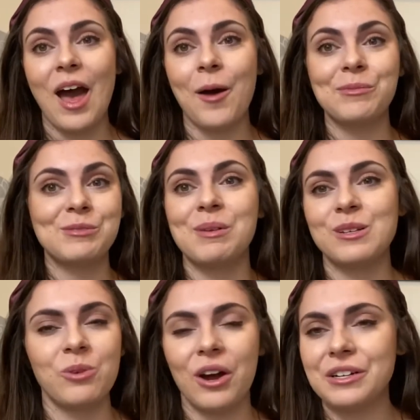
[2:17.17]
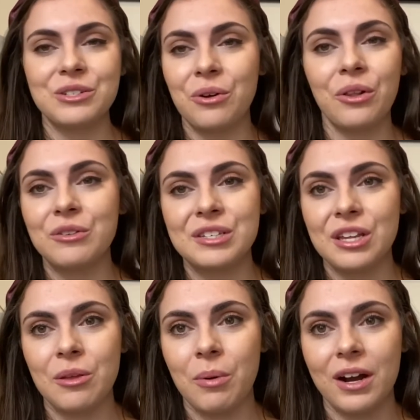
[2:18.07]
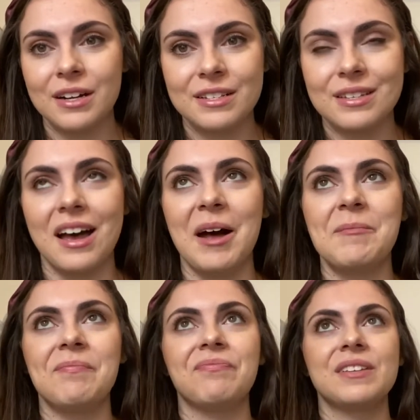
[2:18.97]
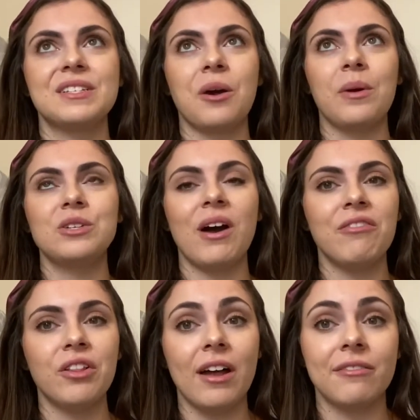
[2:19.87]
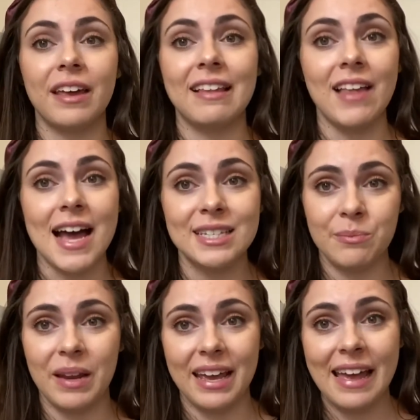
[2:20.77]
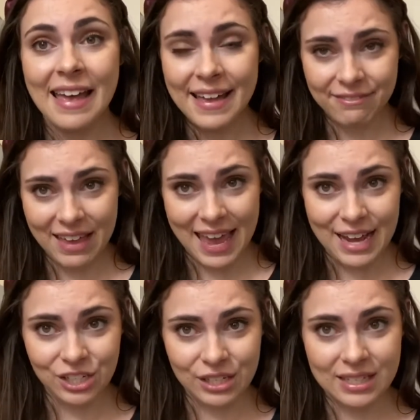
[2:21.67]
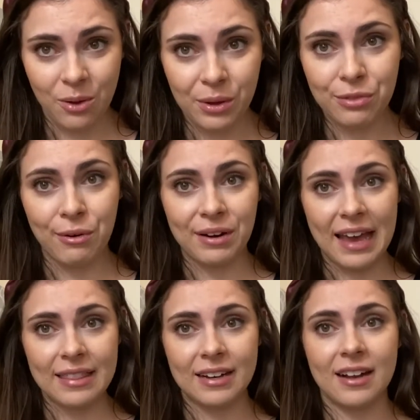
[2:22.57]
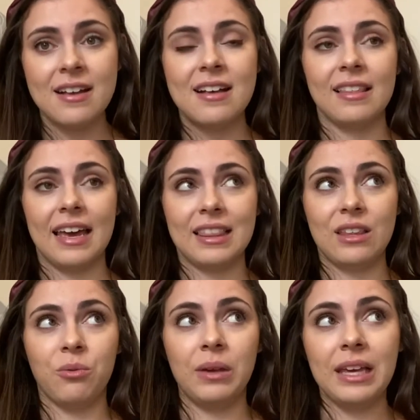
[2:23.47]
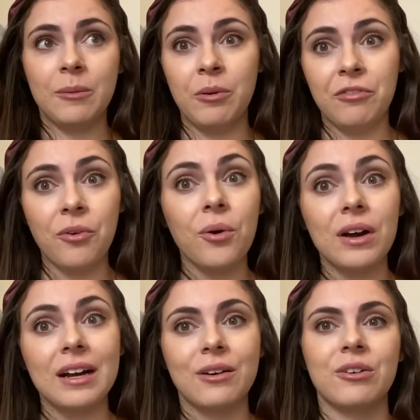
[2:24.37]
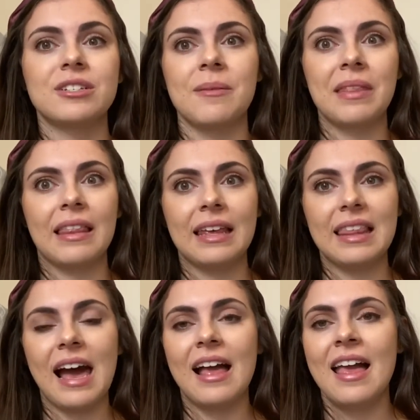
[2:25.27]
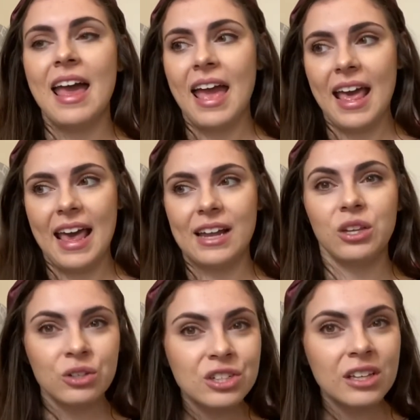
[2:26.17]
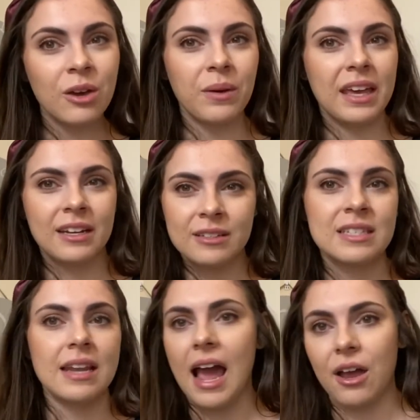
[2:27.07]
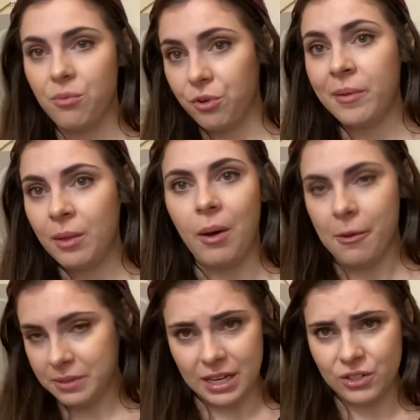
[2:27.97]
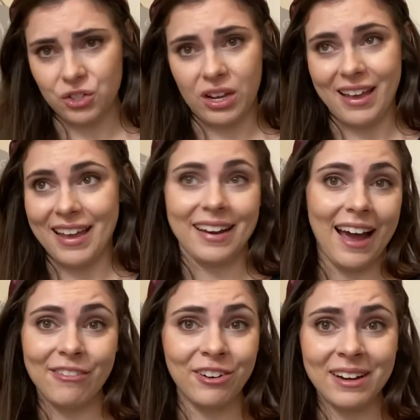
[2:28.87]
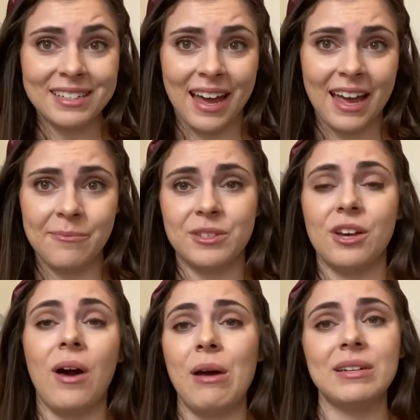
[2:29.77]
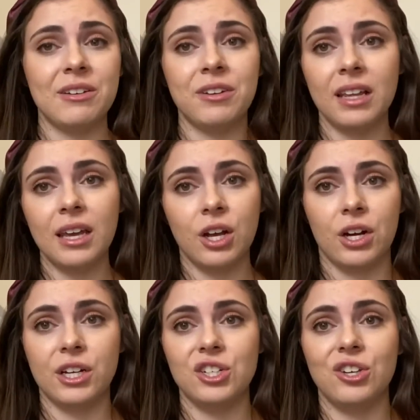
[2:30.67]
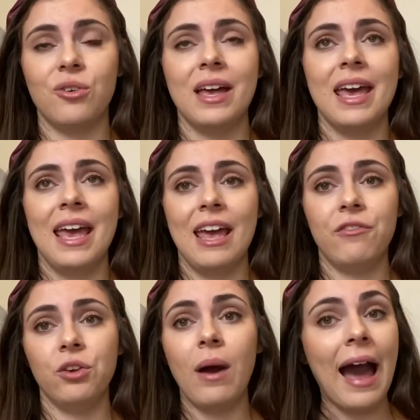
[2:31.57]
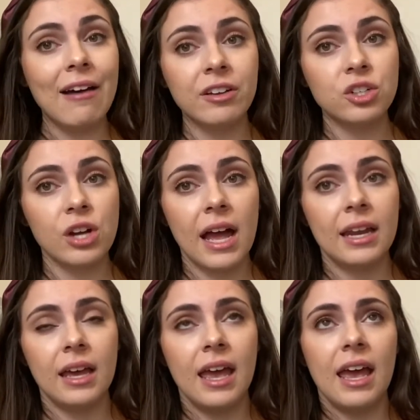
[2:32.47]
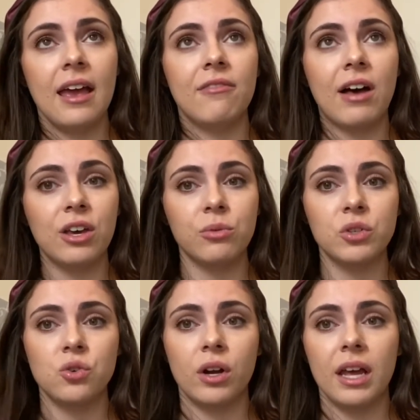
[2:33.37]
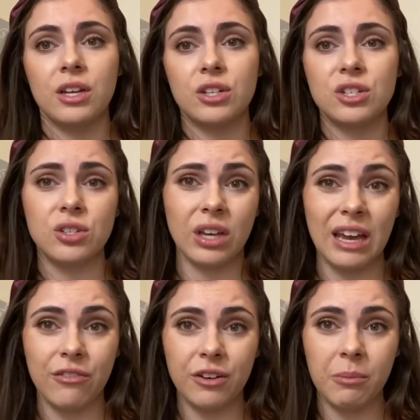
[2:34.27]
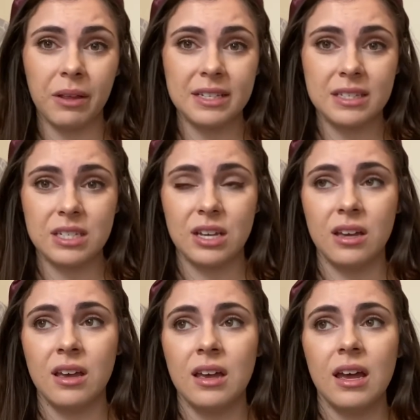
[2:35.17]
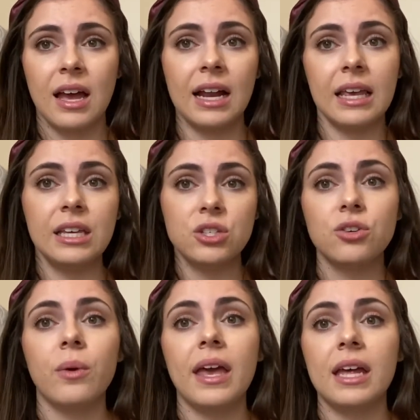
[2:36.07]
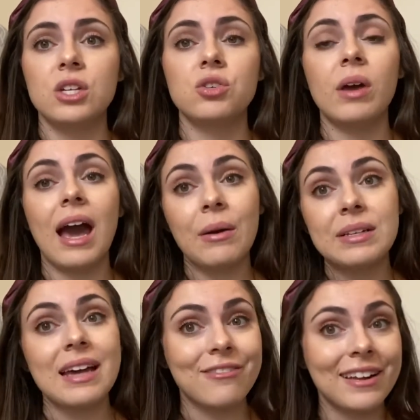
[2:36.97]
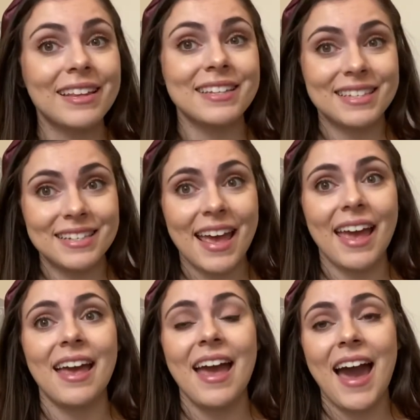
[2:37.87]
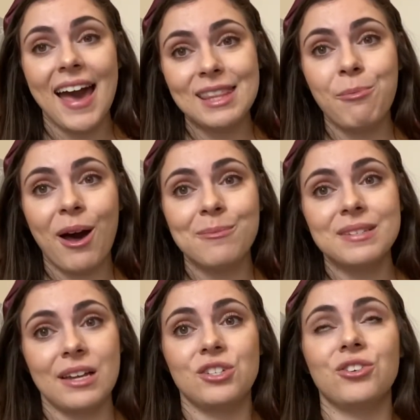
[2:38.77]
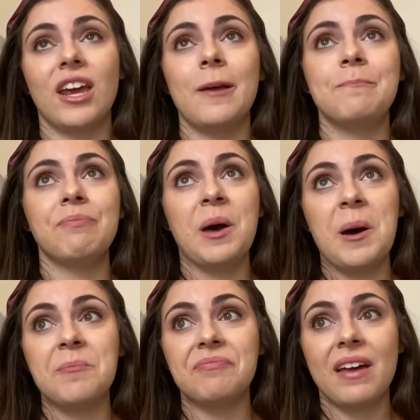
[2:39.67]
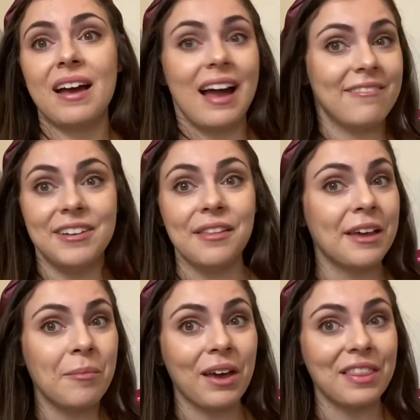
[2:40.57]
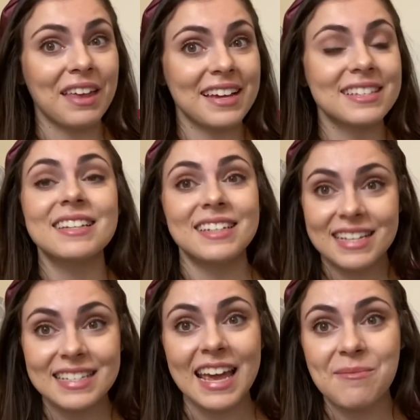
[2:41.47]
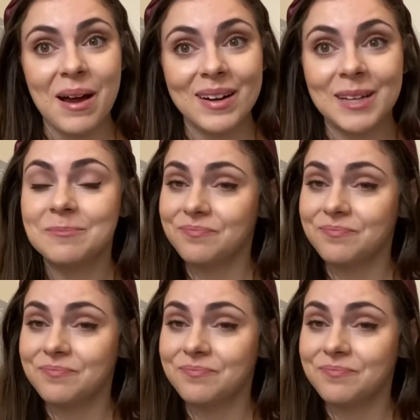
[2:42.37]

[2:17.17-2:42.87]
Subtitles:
just because we are so close to the parks. So we do have a lot of like last minute vacations that we throw together, like the week before or something like that. And usually we can snag a room at the Pop Century and have a great time. So I would definitely encourage you, if you haven't tried a value resort and you're just looking for a place to kind of ease your way into it, I would definitely stay at the Pop Century. I have nothing but good things to say about it.